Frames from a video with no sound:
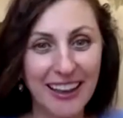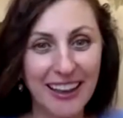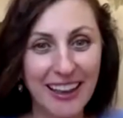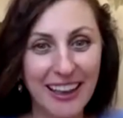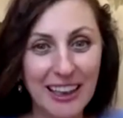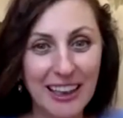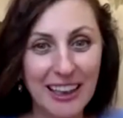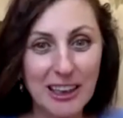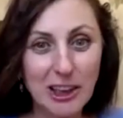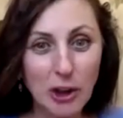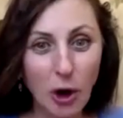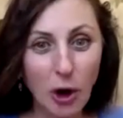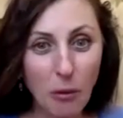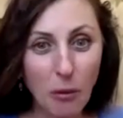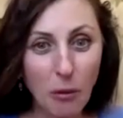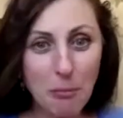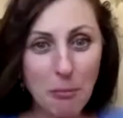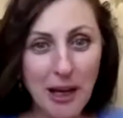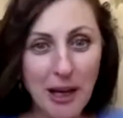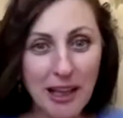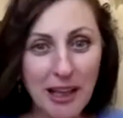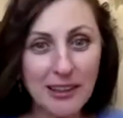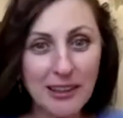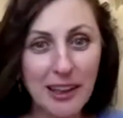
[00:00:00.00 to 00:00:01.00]
It's so
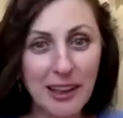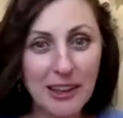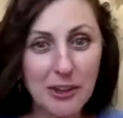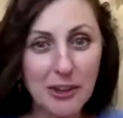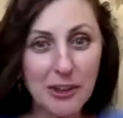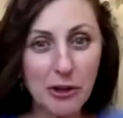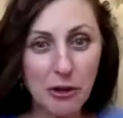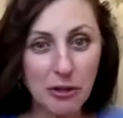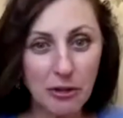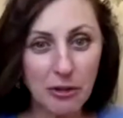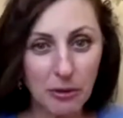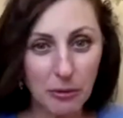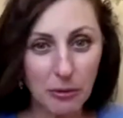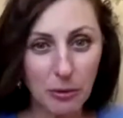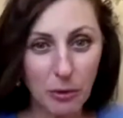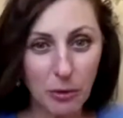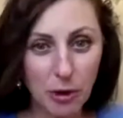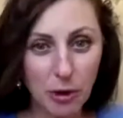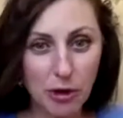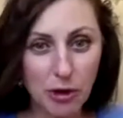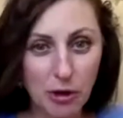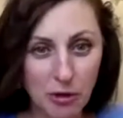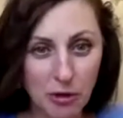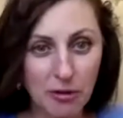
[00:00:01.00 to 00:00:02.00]
big that you,
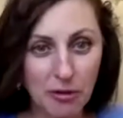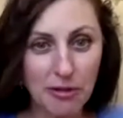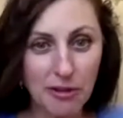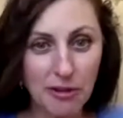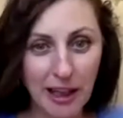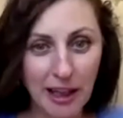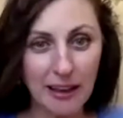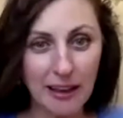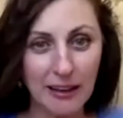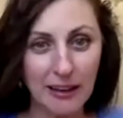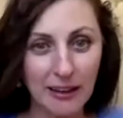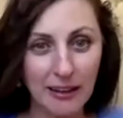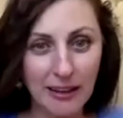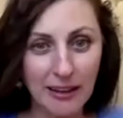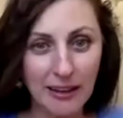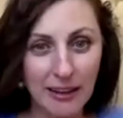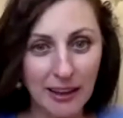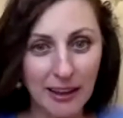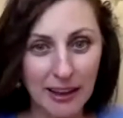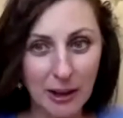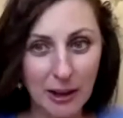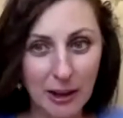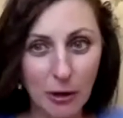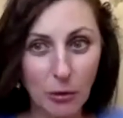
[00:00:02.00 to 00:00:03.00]
what you feel,
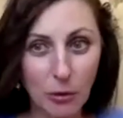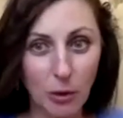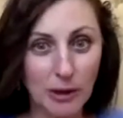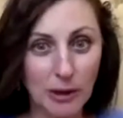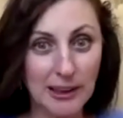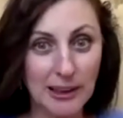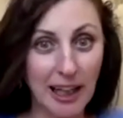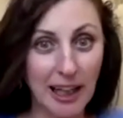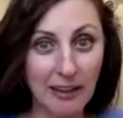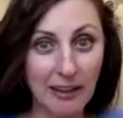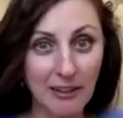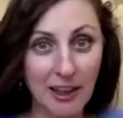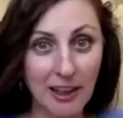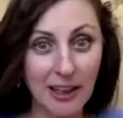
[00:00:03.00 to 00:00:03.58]
you was never